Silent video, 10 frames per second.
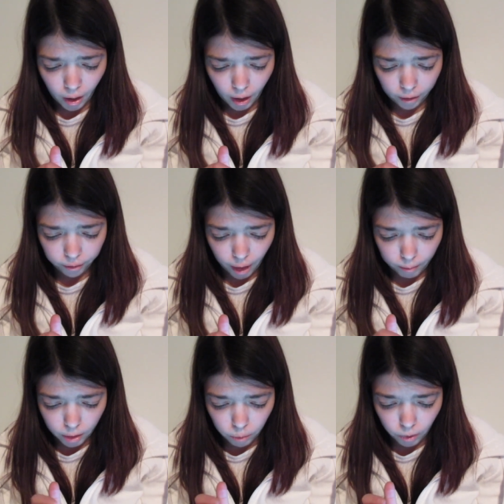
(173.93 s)
Her
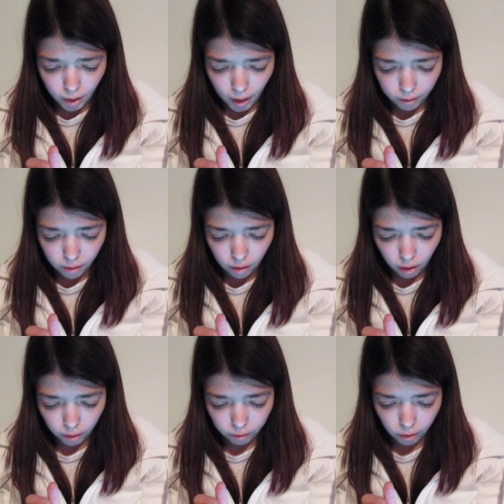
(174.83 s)
family will never
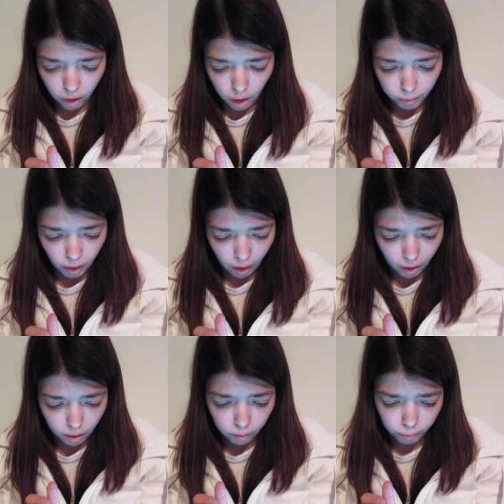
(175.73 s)
stop for harm
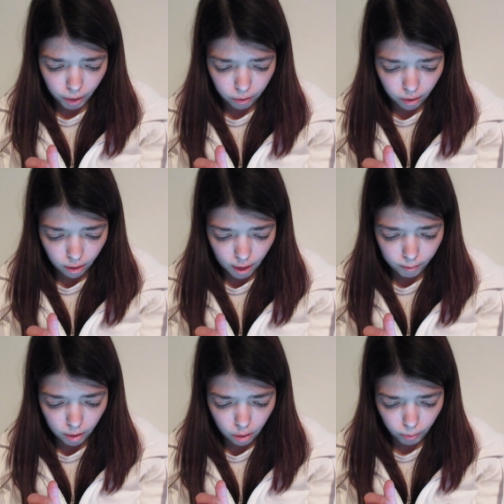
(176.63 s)
again, but to
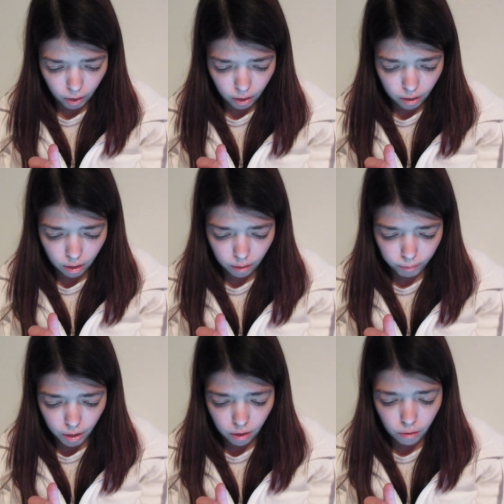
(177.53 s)
accept this bargain she
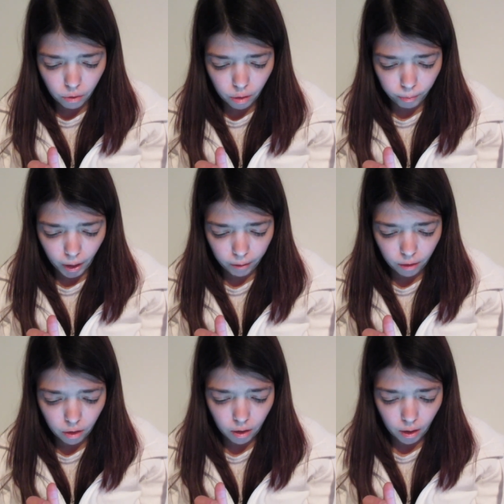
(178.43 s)
must use the
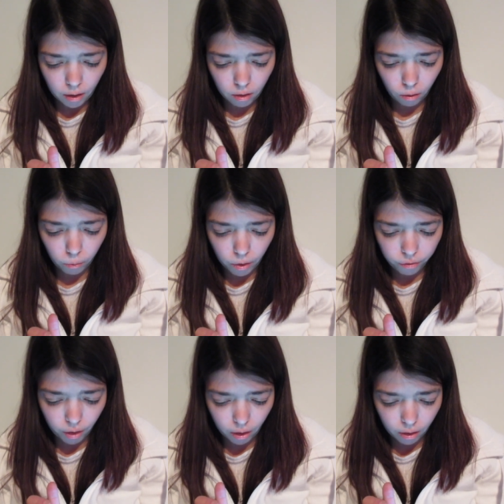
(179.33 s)
powers she has always
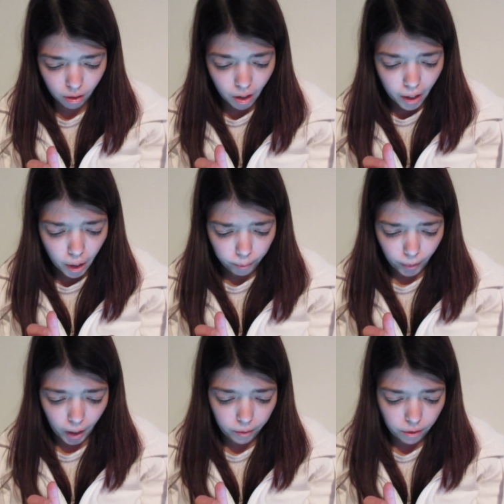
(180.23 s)
feared,
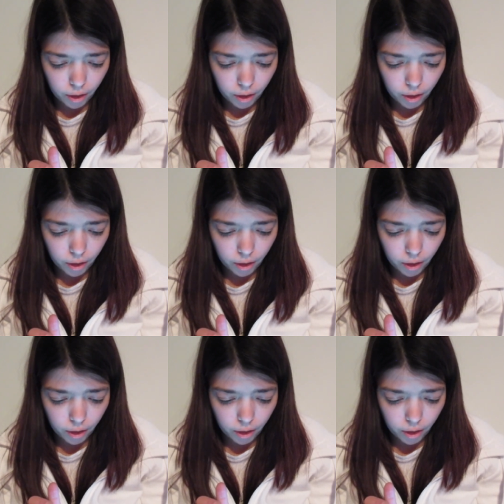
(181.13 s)
powers